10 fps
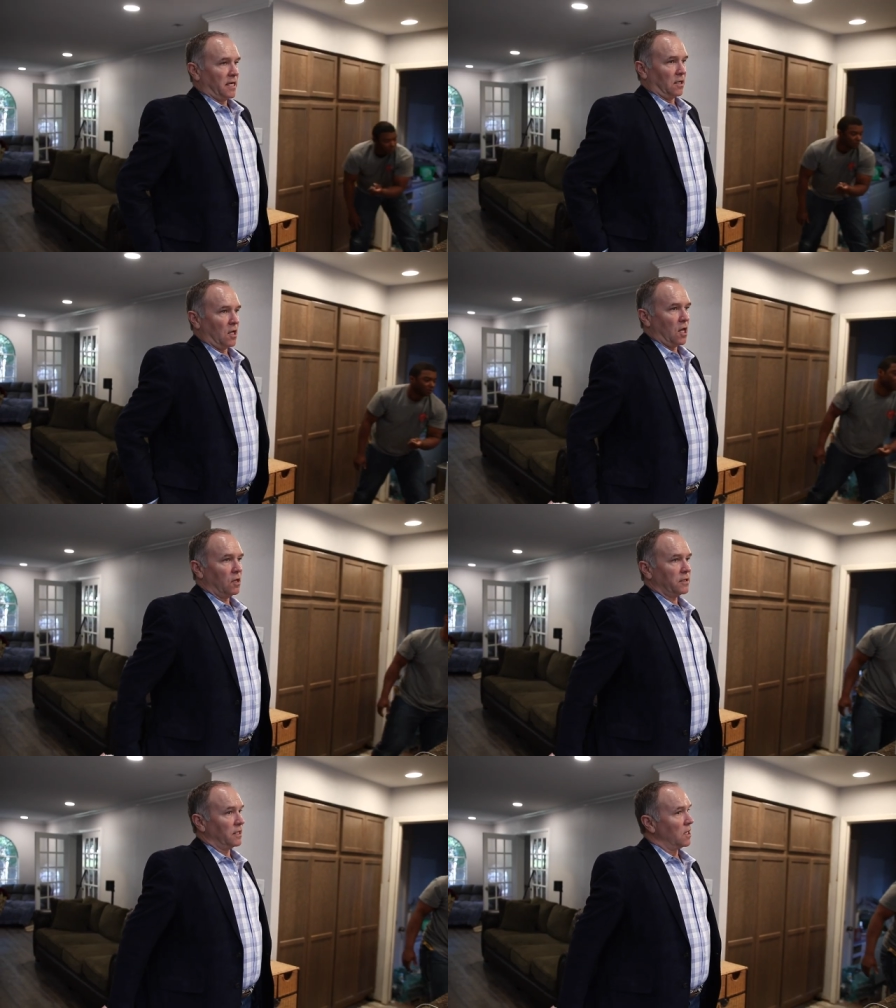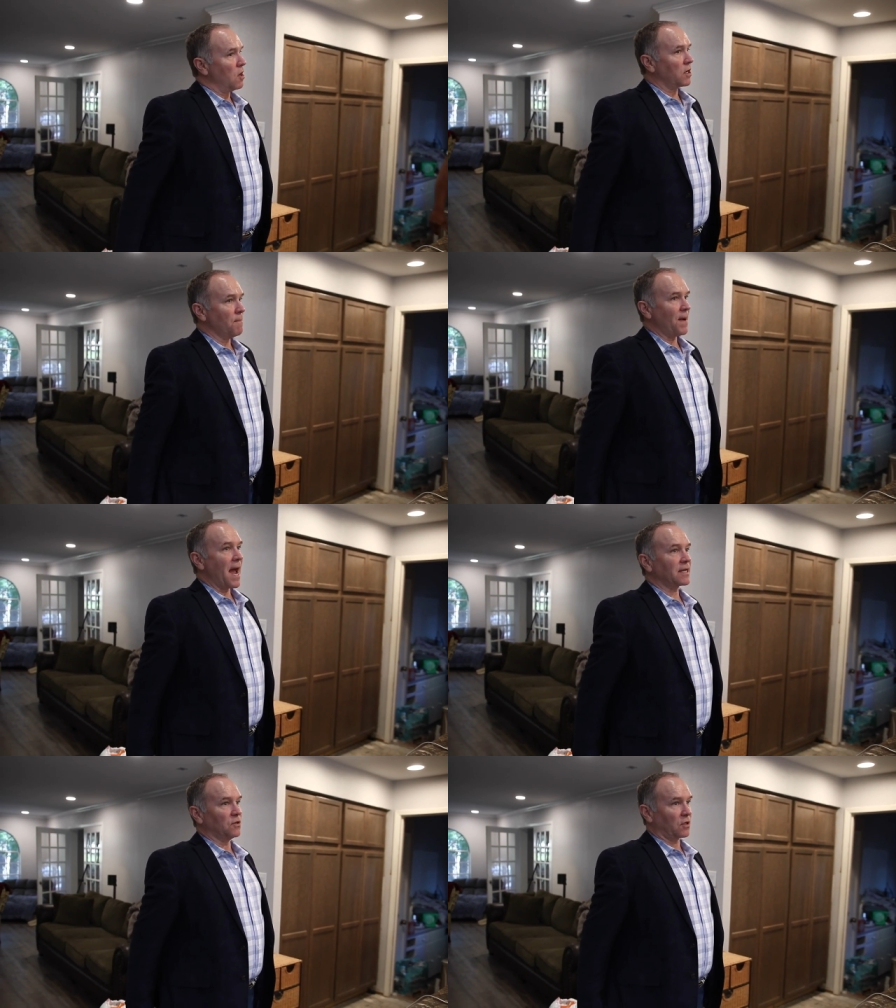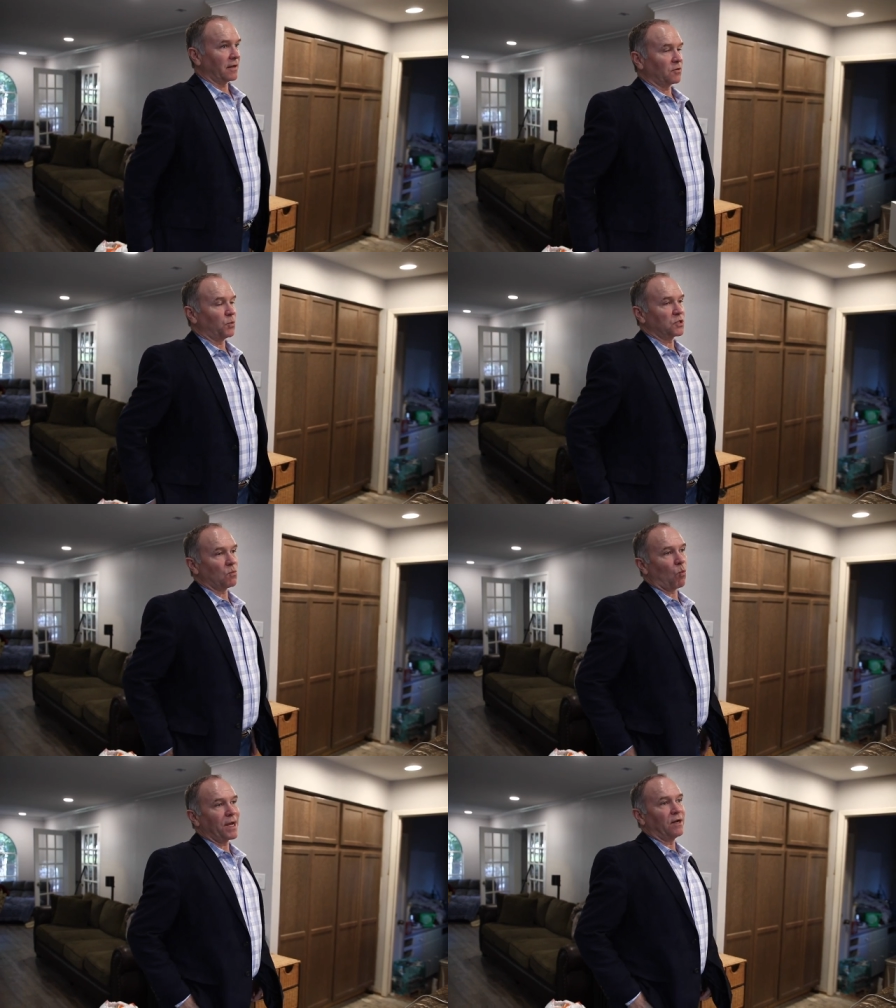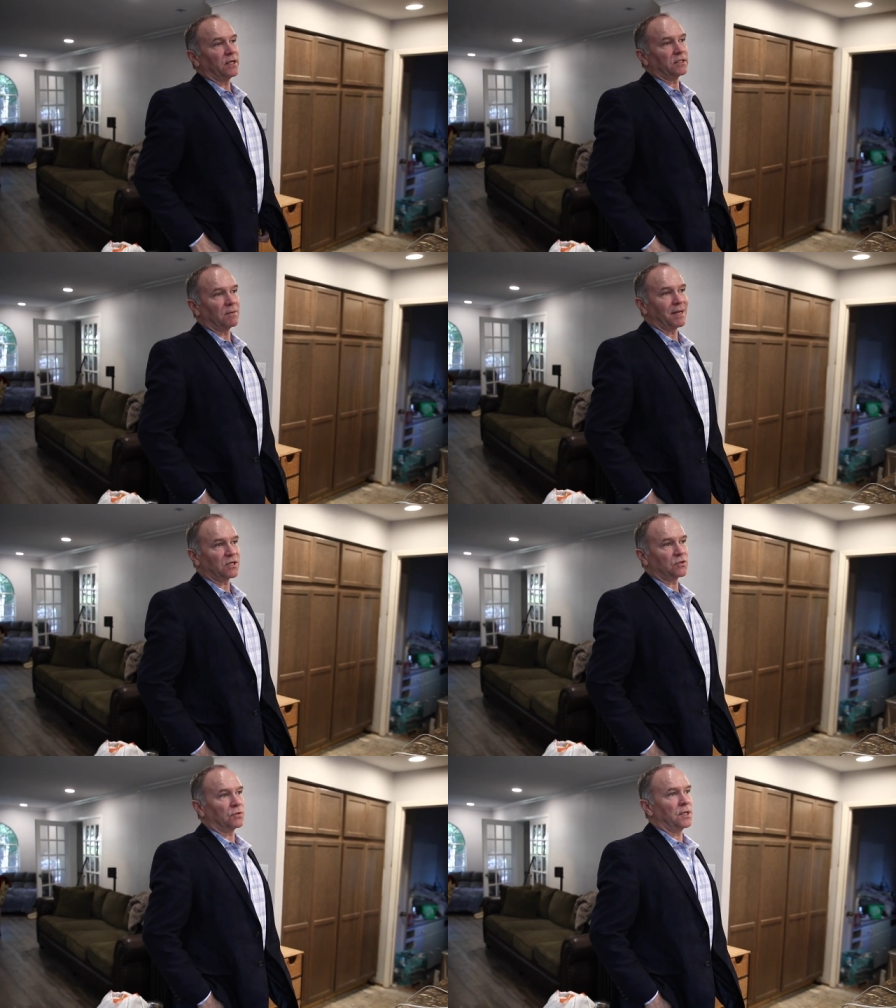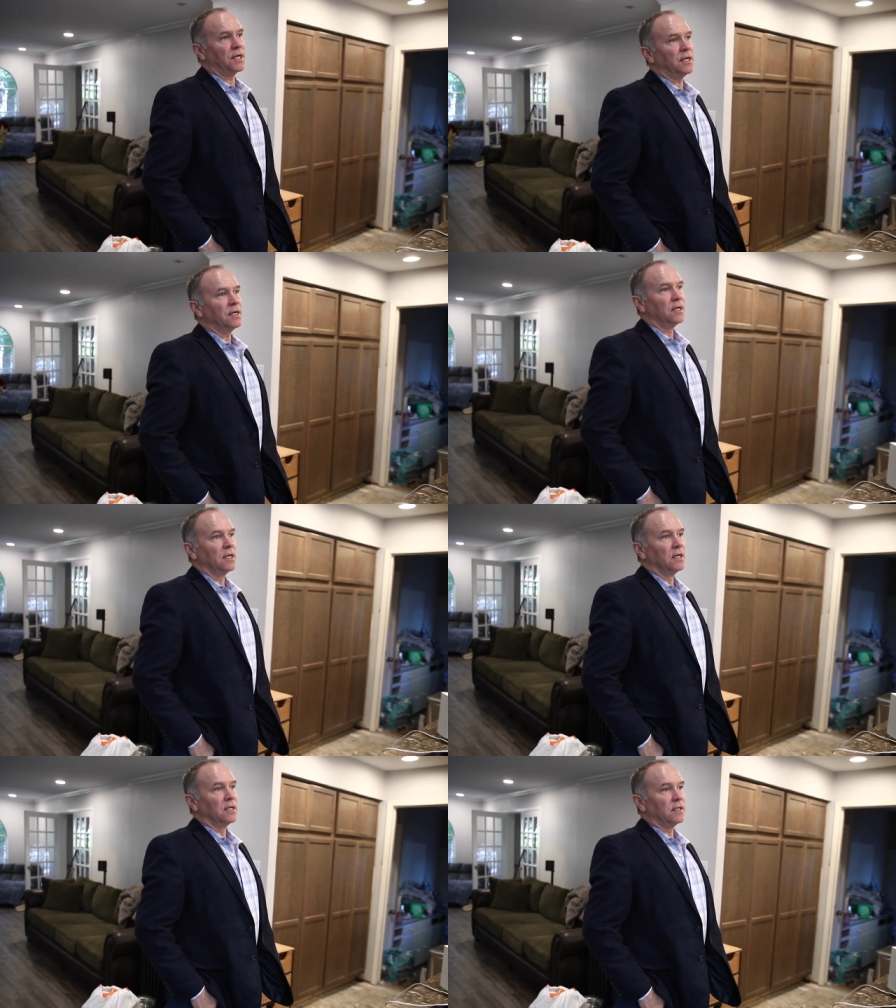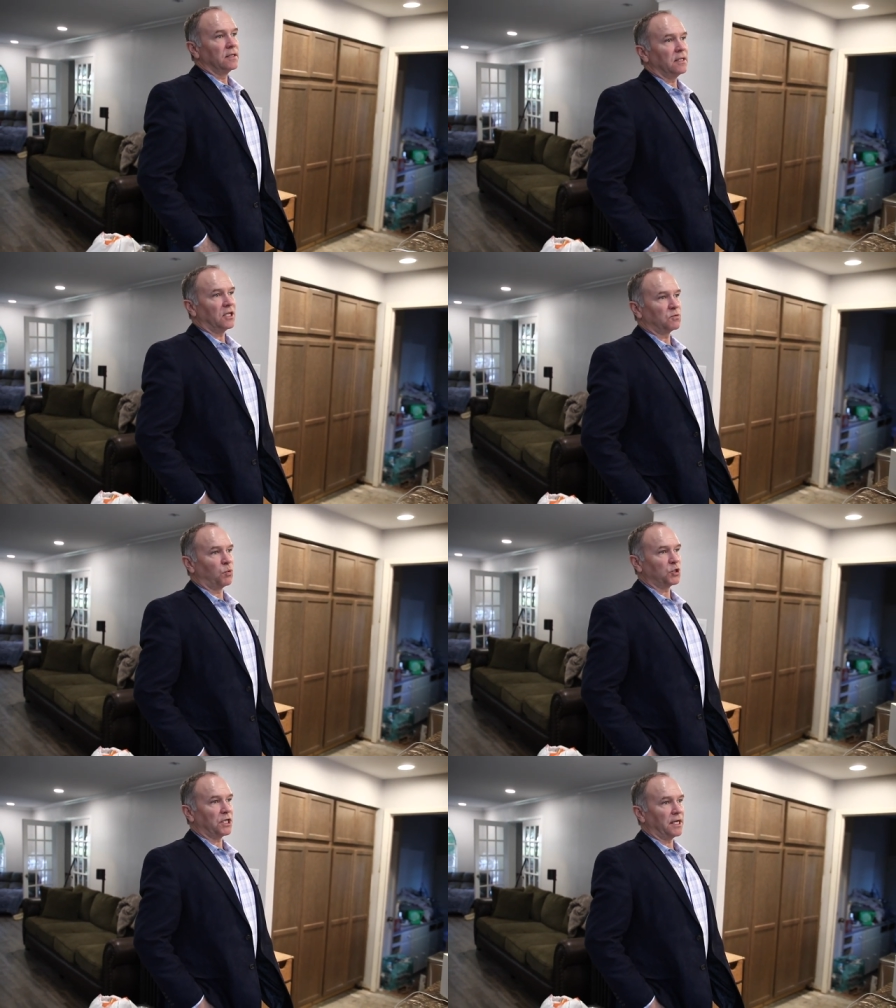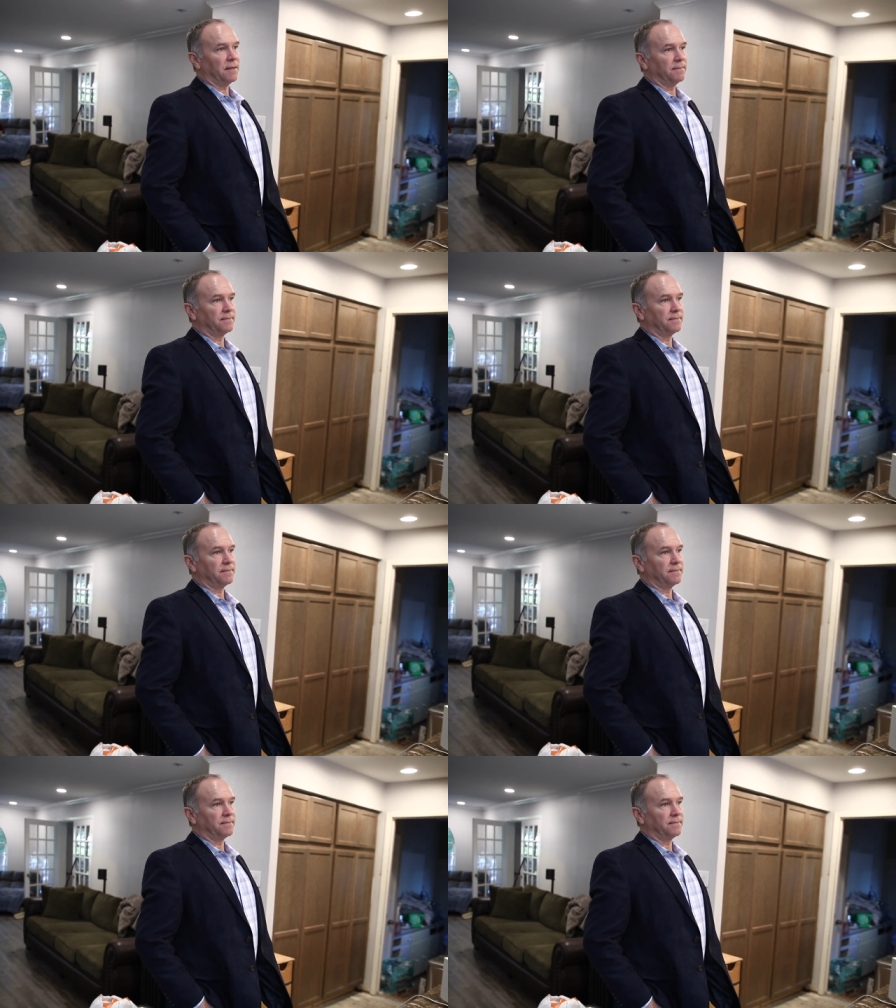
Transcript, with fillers: It'll all, it'll all compact, and you're gonna have to put some weight on it to make sure that it, that it's pushing it,